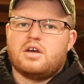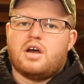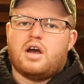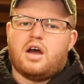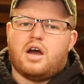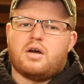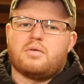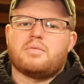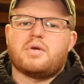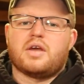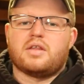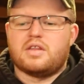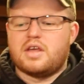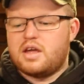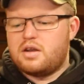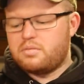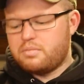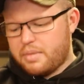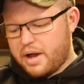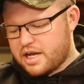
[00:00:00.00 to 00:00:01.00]
And
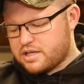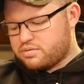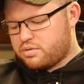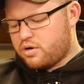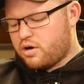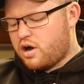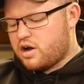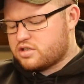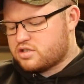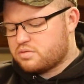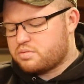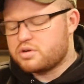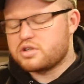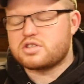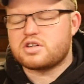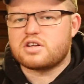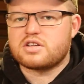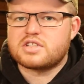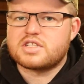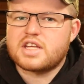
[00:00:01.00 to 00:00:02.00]
then Bass Pro also
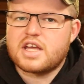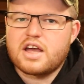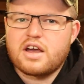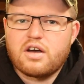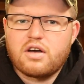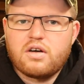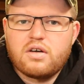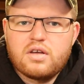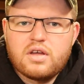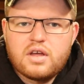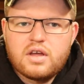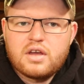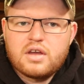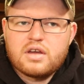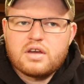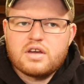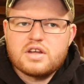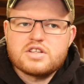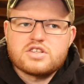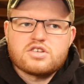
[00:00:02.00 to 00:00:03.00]
puts on sale
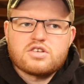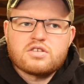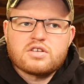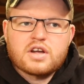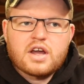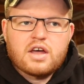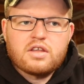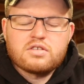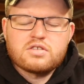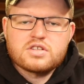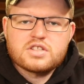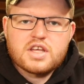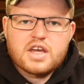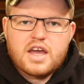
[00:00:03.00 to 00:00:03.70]
in certain colors.